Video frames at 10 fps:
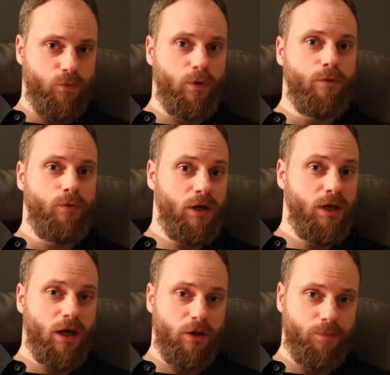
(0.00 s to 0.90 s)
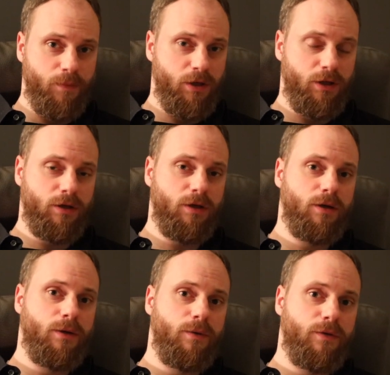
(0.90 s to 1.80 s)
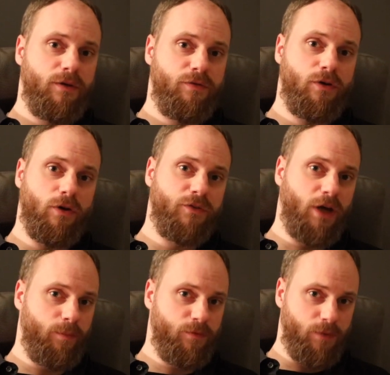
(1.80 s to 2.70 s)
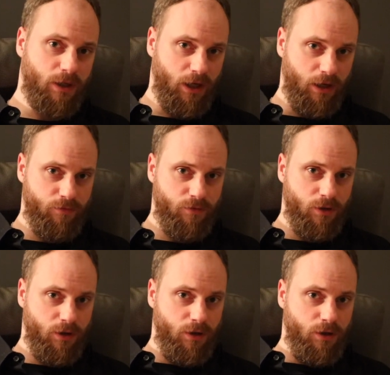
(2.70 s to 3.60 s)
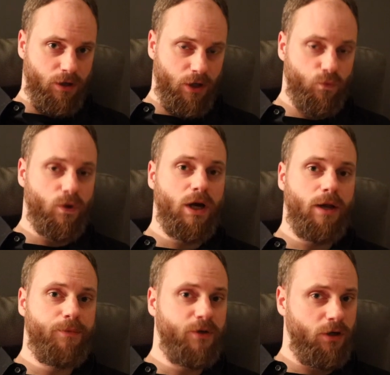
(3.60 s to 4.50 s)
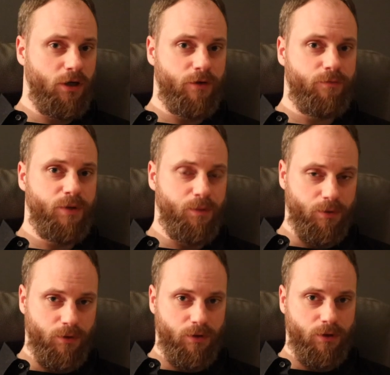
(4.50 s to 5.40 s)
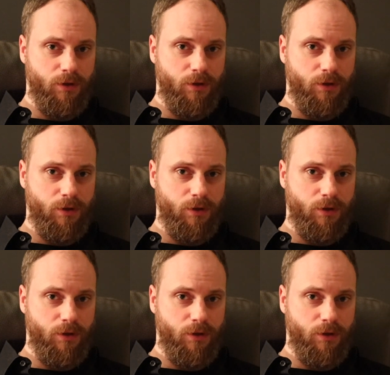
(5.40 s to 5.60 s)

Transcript: and he really helped me in a difficult time of my life and we helped a lot of people.